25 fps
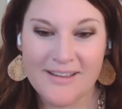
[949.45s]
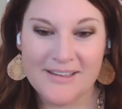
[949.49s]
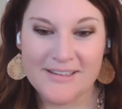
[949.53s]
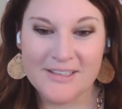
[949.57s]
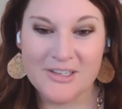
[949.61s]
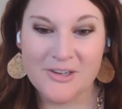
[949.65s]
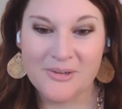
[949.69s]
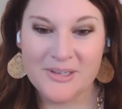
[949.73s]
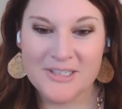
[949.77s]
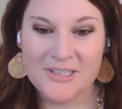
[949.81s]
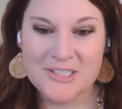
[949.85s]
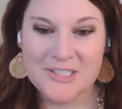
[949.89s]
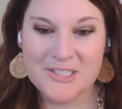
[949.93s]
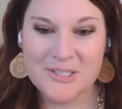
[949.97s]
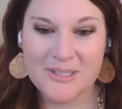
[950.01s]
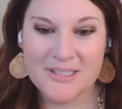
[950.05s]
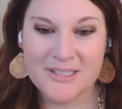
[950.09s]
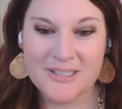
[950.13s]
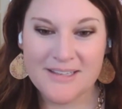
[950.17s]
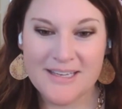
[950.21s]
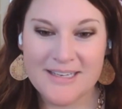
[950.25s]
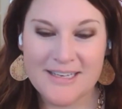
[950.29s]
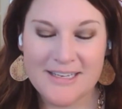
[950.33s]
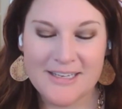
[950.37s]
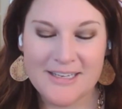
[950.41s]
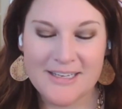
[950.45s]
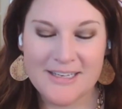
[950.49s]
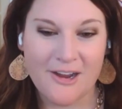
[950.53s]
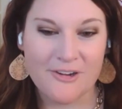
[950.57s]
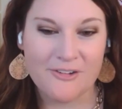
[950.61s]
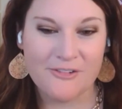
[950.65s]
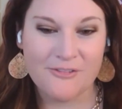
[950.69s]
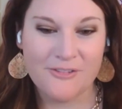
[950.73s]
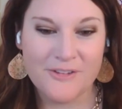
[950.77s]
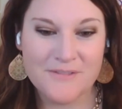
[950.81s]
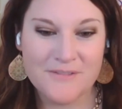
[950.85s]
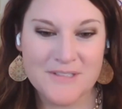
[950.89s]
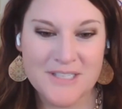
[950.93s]
going to be leading our
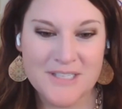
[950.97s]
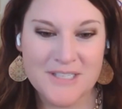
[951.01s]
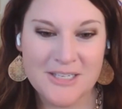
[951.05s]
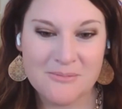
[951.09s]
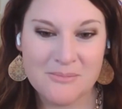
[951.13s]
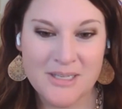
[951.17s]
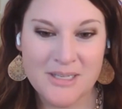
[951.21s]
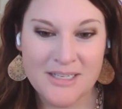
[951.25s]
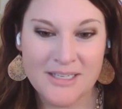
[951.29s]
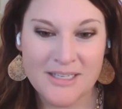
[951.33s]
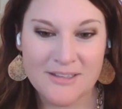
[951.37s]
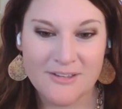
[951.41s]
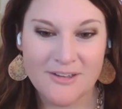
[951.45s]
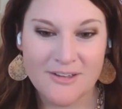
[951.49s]
15-minute